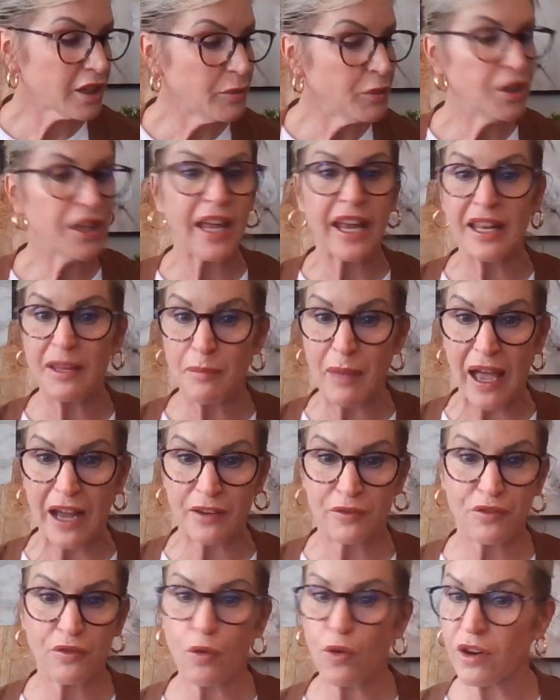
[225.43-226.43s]
communicating
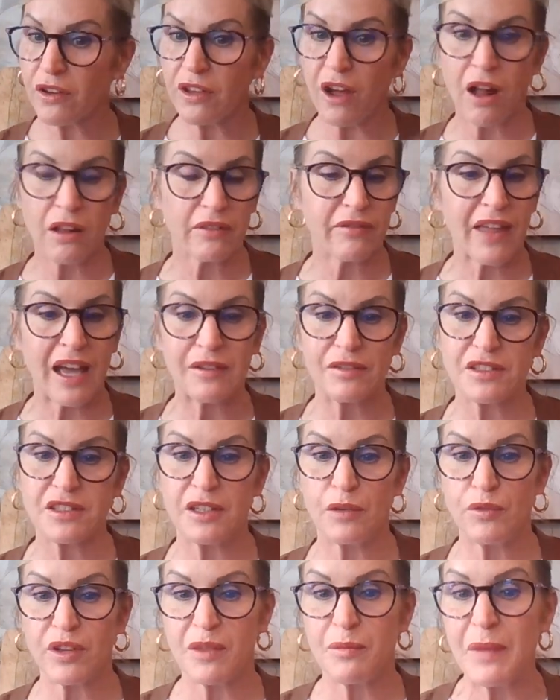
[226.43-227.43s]
back and forth, all of that was
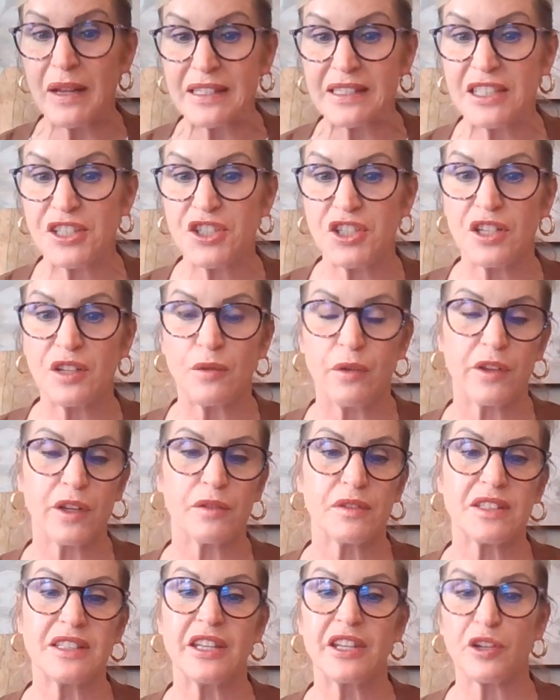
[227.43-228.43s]
done with messaging, whether
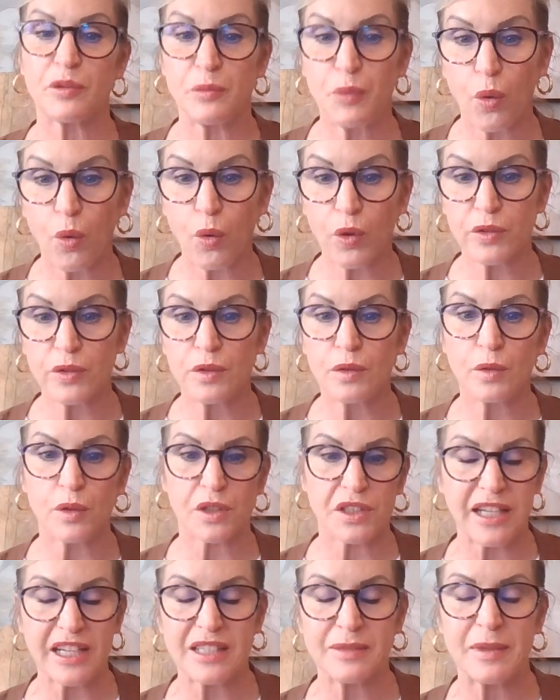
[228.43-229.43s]
it was in their portal
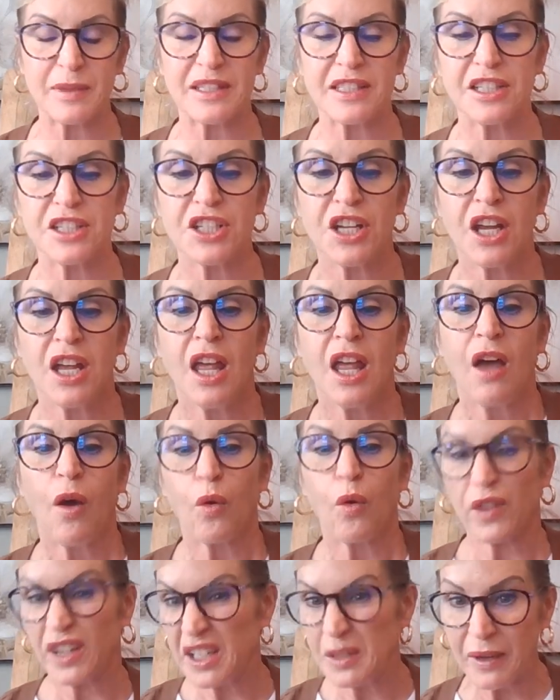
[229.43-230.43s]
or text message
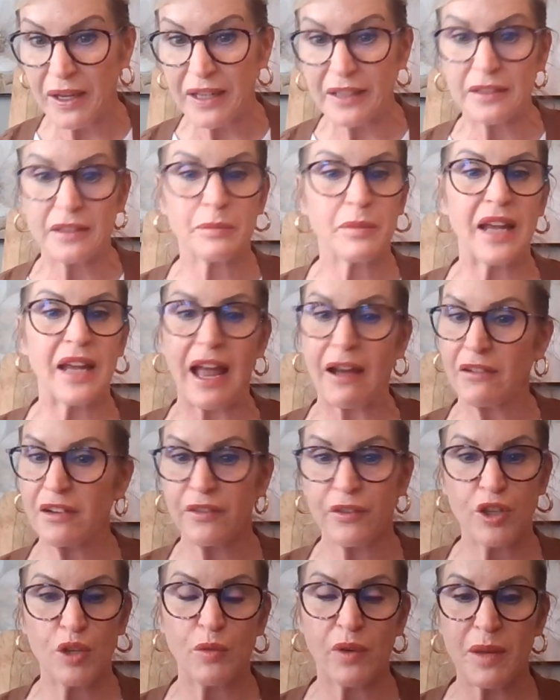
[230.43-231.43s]
or email. But
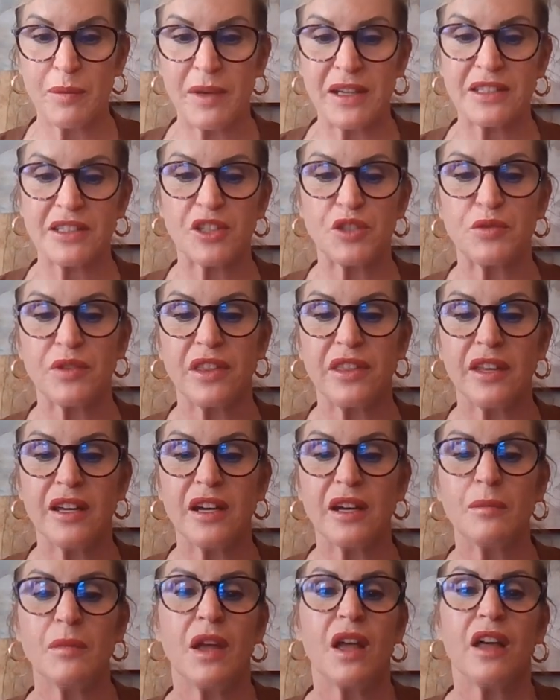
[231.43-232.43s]
however you want to message with
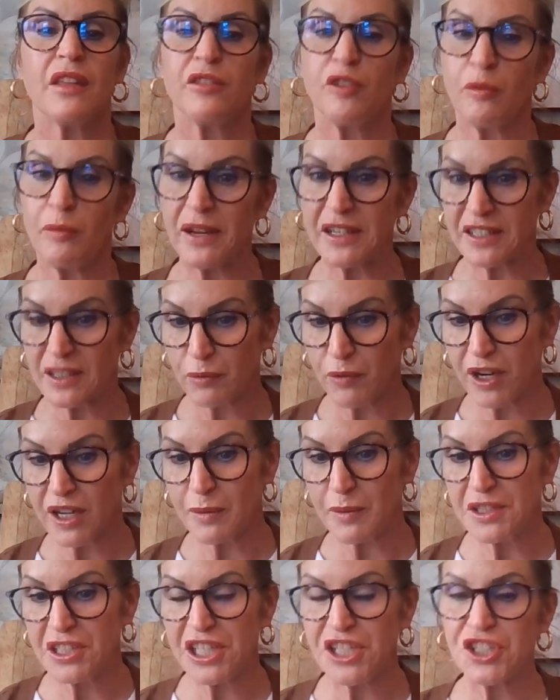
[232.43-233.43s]
them, they'll make some
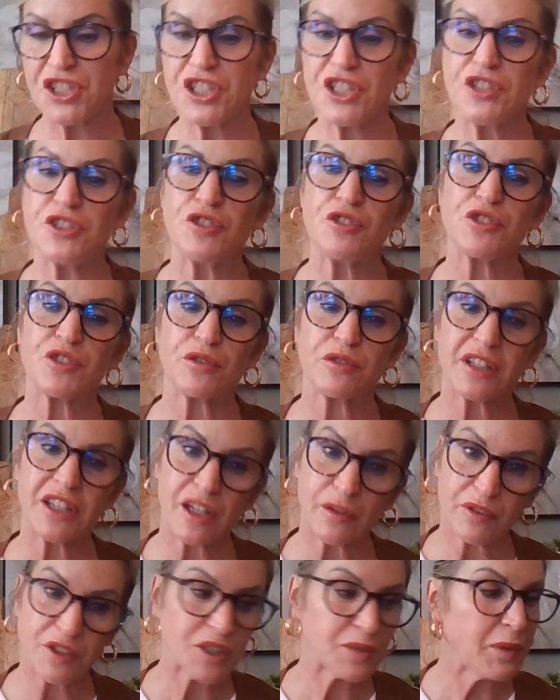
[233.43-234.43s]
recommendations. You certainly
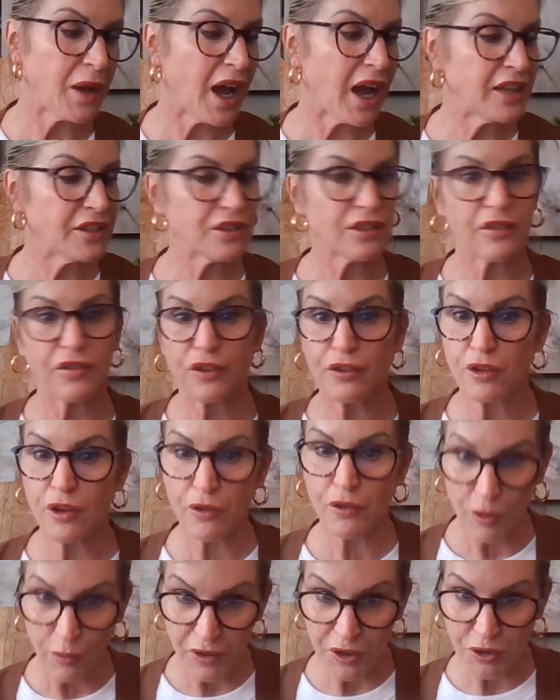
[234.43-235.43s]
can respond. So if you
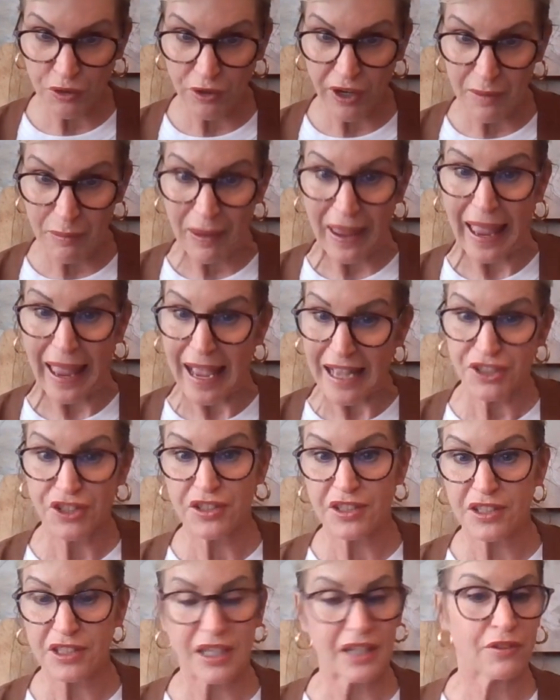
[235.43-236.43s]
know you want to try a patch
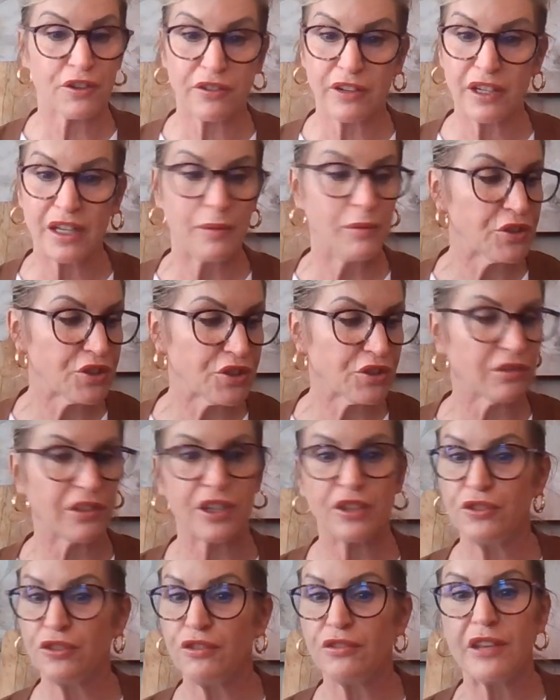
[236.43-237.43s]
instead of a cream, you
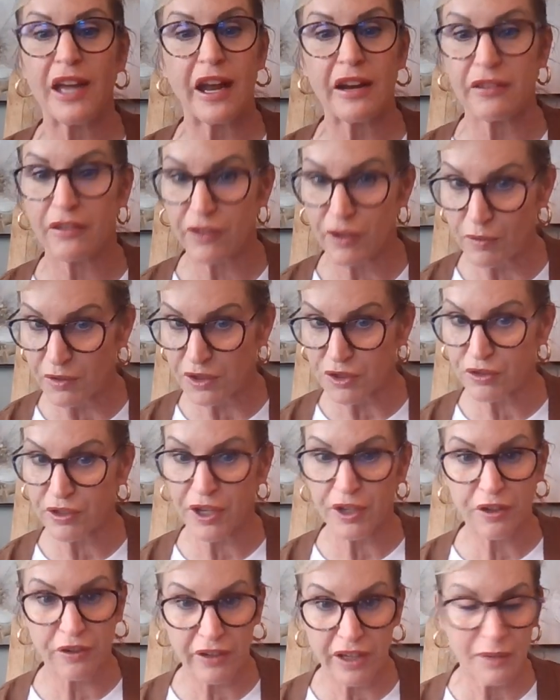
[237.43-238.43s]
certainly could do that. Or if you want to
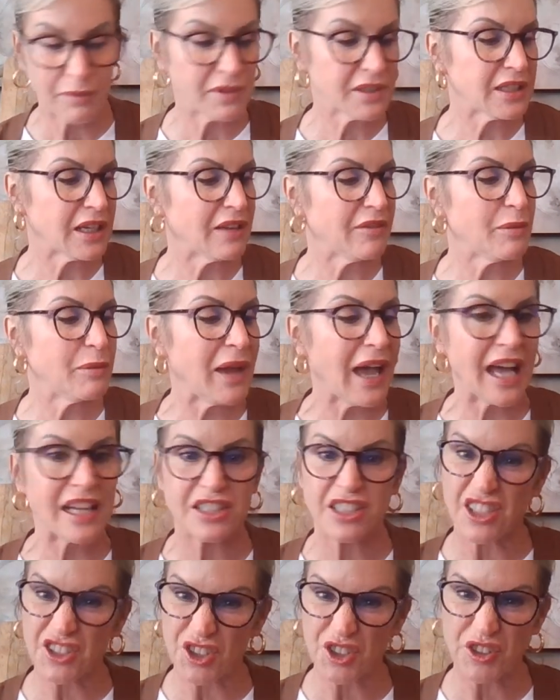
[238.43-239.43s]
try a cream instead of a
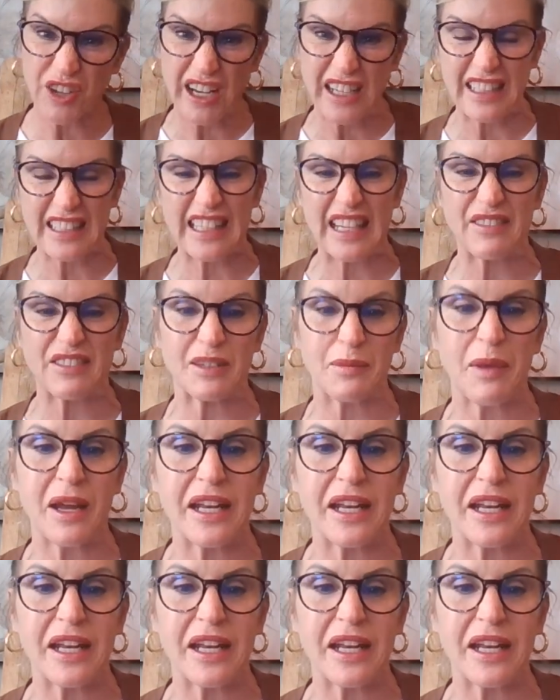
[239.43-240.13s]
patch because you're trying to save